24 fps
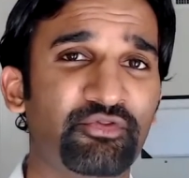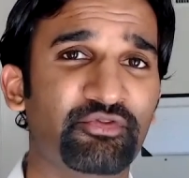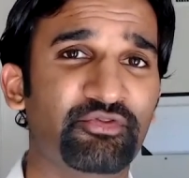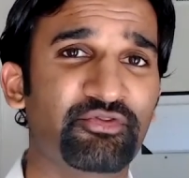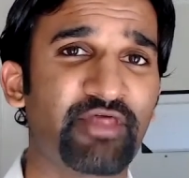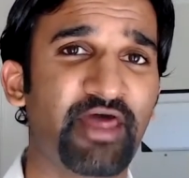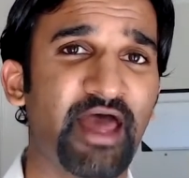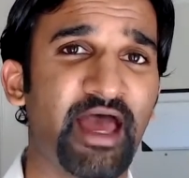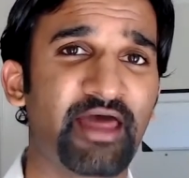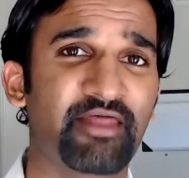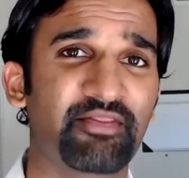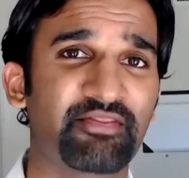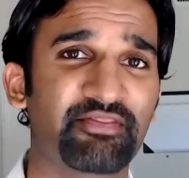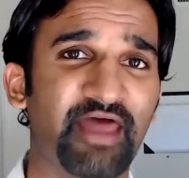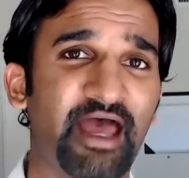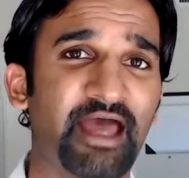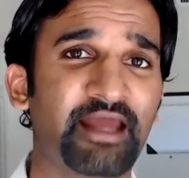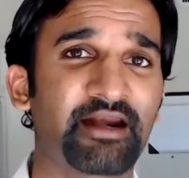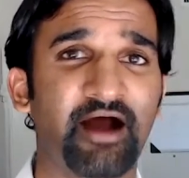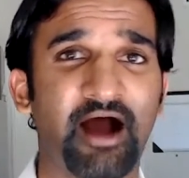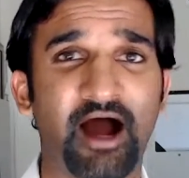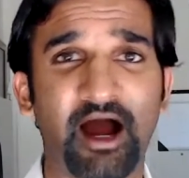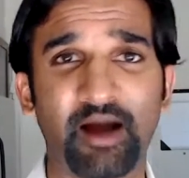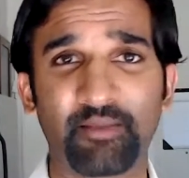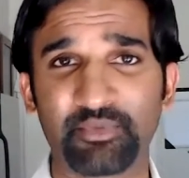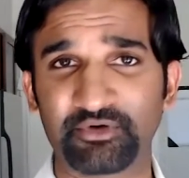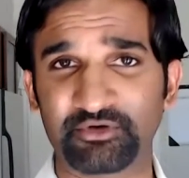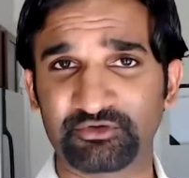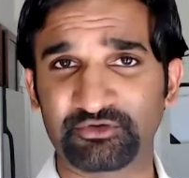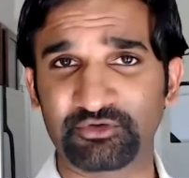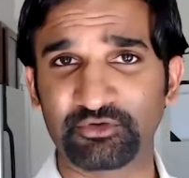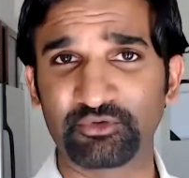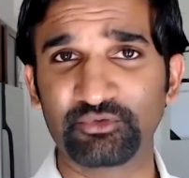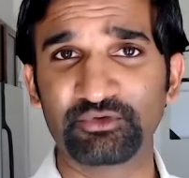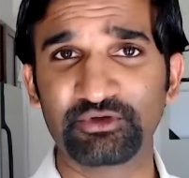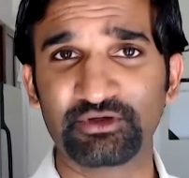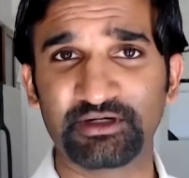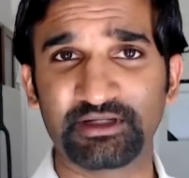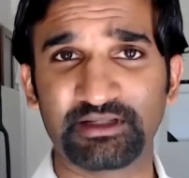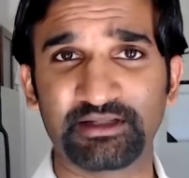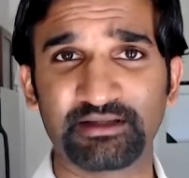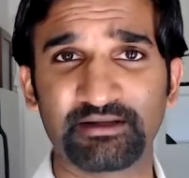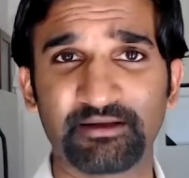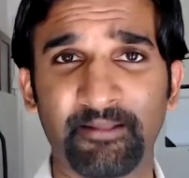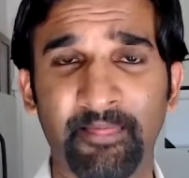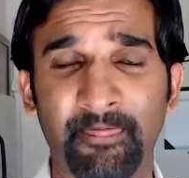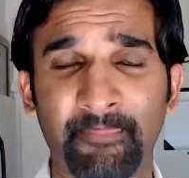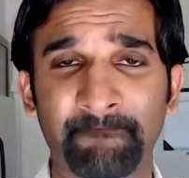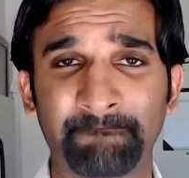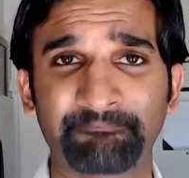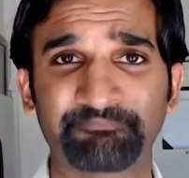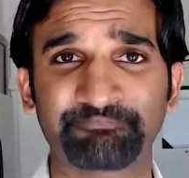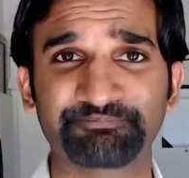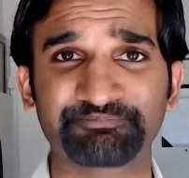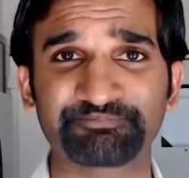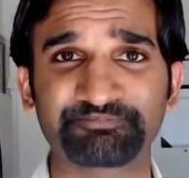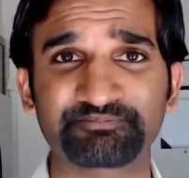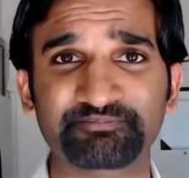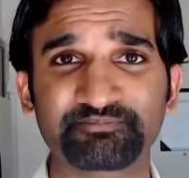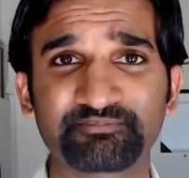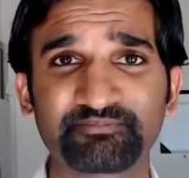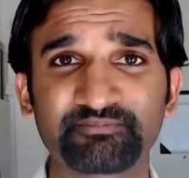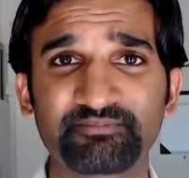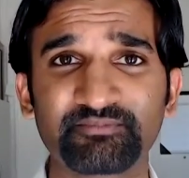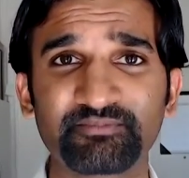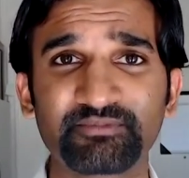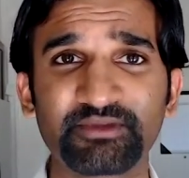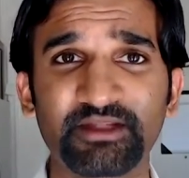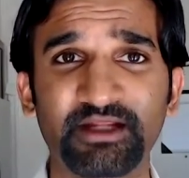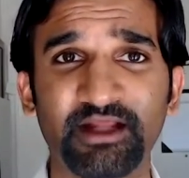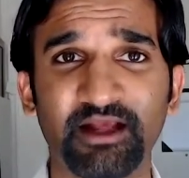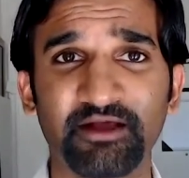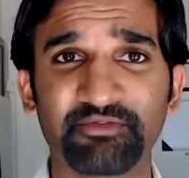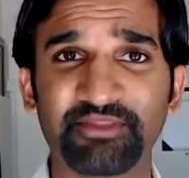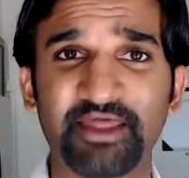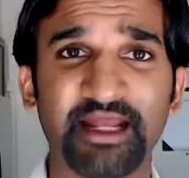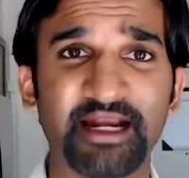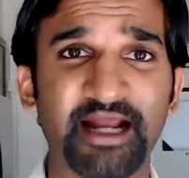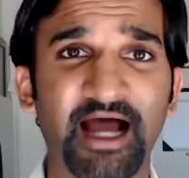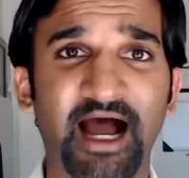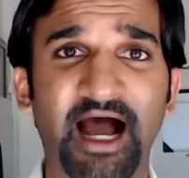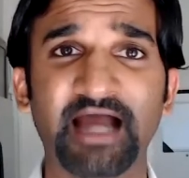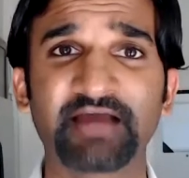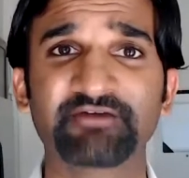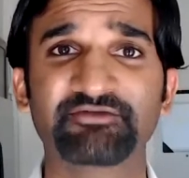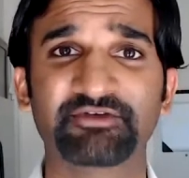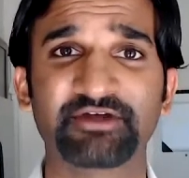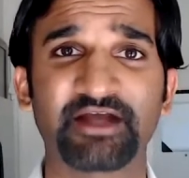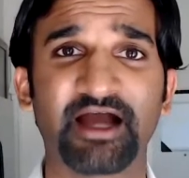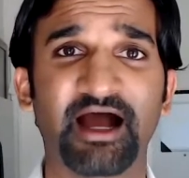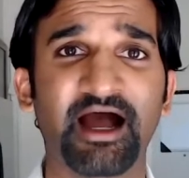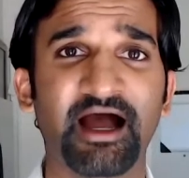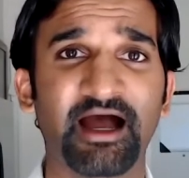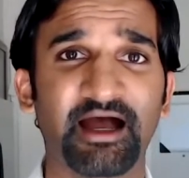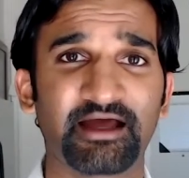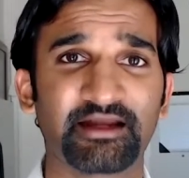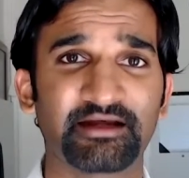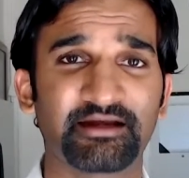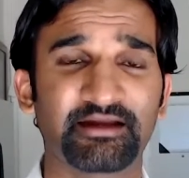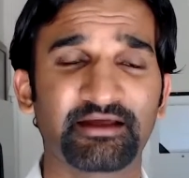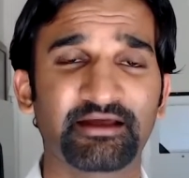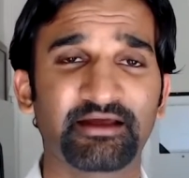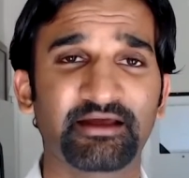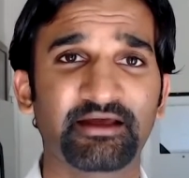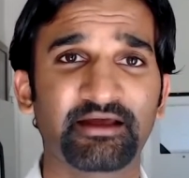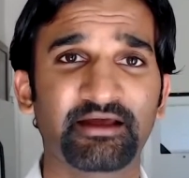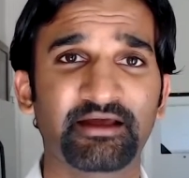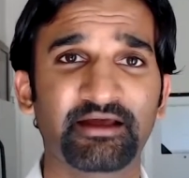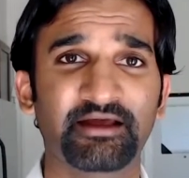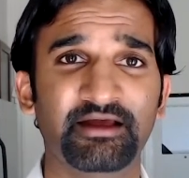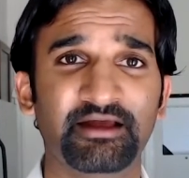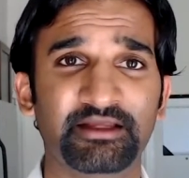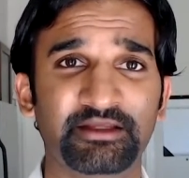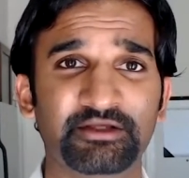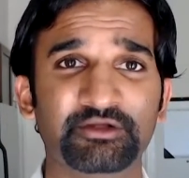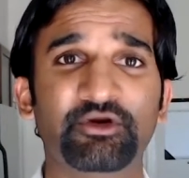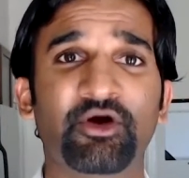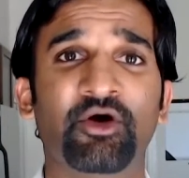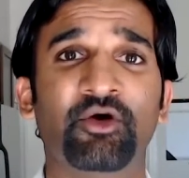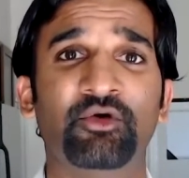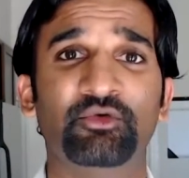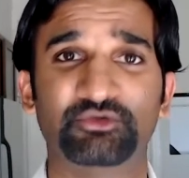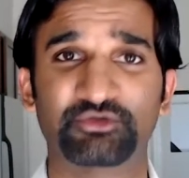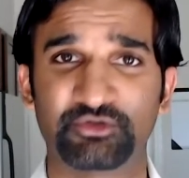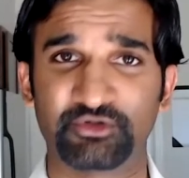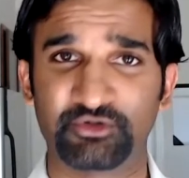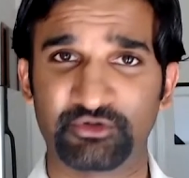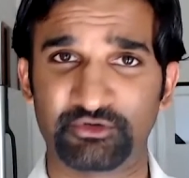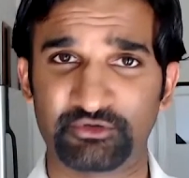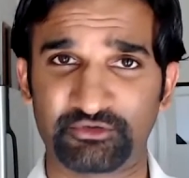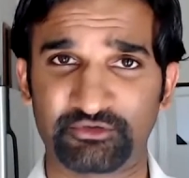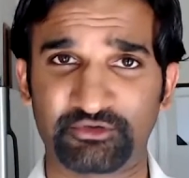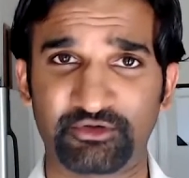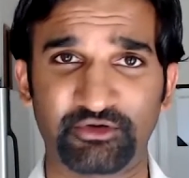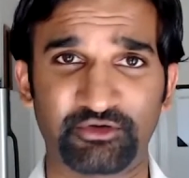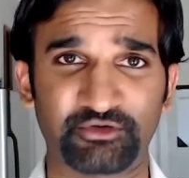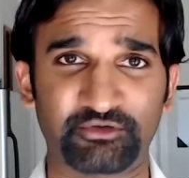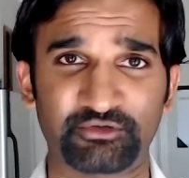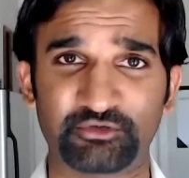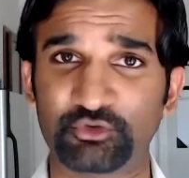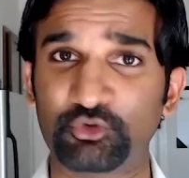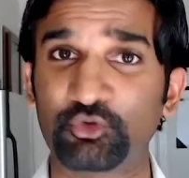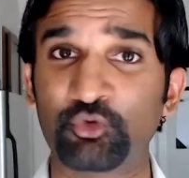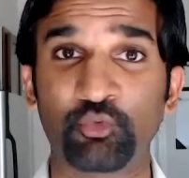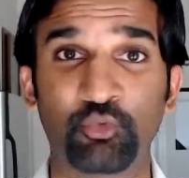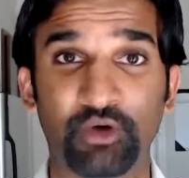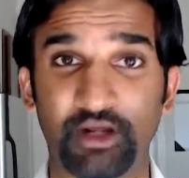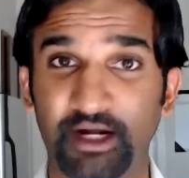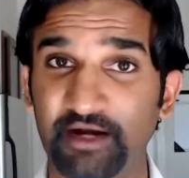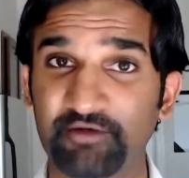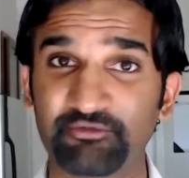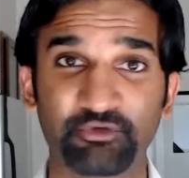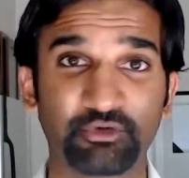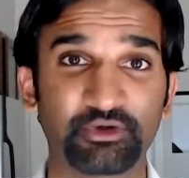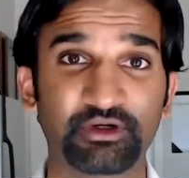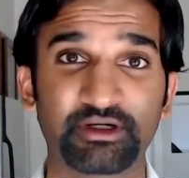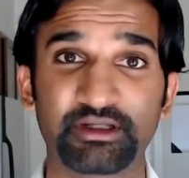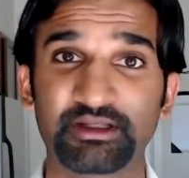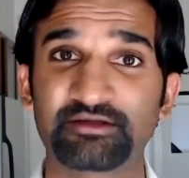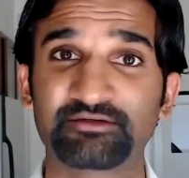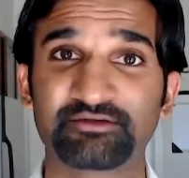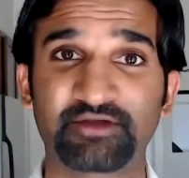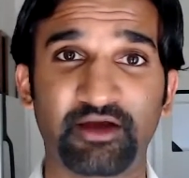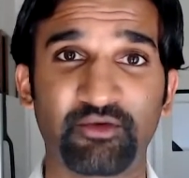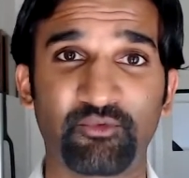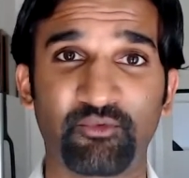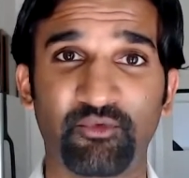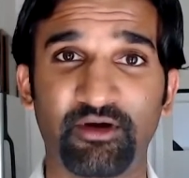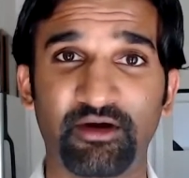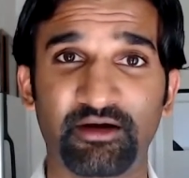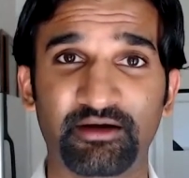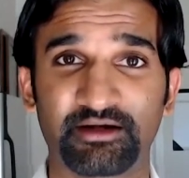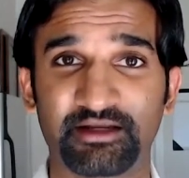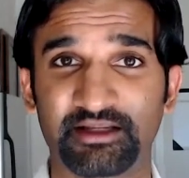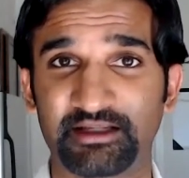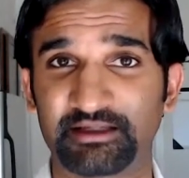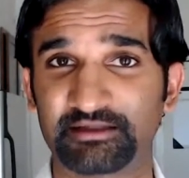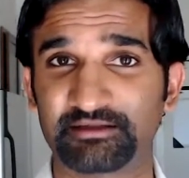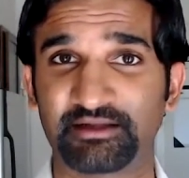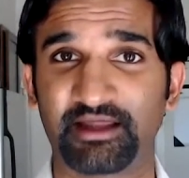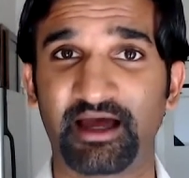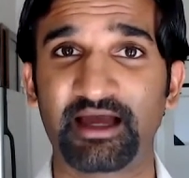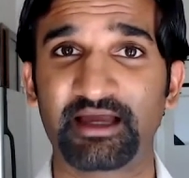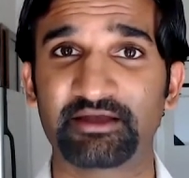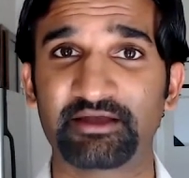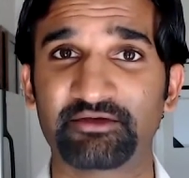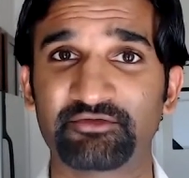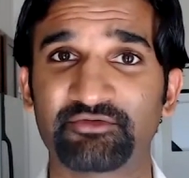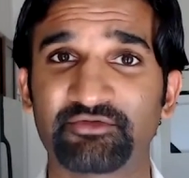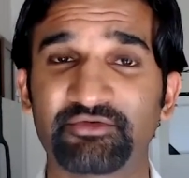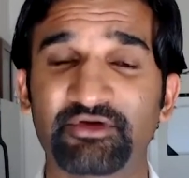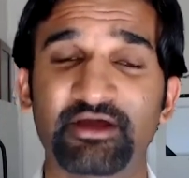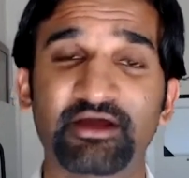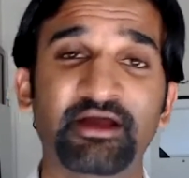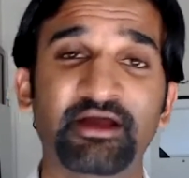that opportunity that I've got, you know, to do whatever it is I want in life,